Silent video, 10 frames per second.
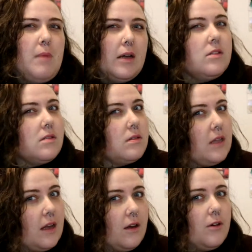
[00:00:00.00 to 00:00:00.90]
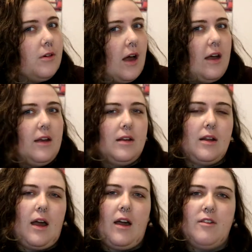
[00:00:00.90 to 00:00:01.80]
months now
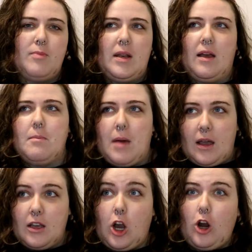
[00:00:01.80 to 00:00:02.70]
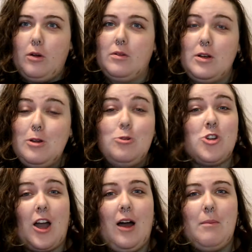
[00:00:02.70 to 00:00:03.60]
and I've been at my new
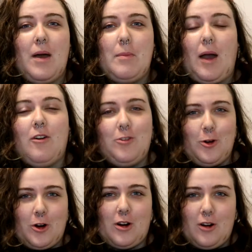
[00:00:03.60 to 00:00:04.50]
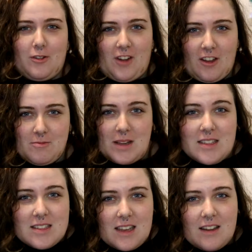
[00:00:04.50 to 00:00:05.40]
job about four or five
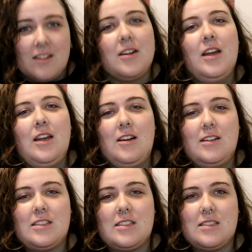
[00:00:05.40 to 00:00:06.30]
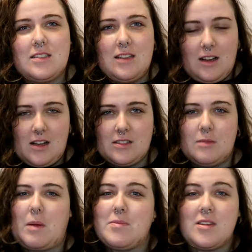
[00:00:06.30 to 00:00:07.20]
months now, which is
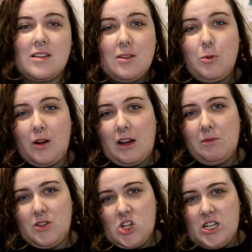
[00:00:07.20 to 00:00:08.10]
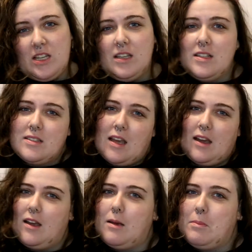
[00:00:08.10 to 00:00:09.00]
awesome. I'm still working with cheese.
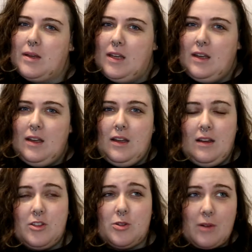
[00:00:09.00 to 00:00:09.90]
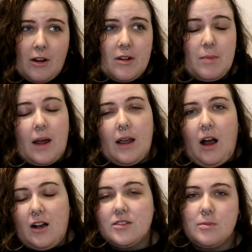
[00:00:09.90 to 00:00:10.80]
I'm surrounded by
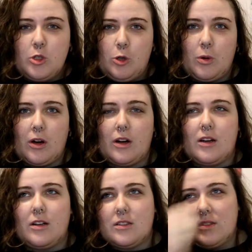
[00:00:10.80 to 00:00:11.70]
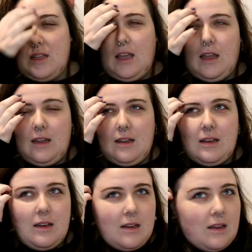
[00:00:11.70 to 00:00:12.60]
awesome coworkers
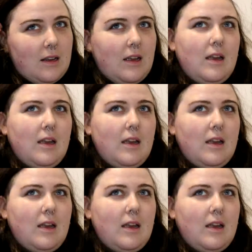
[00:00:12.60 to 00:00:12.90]
and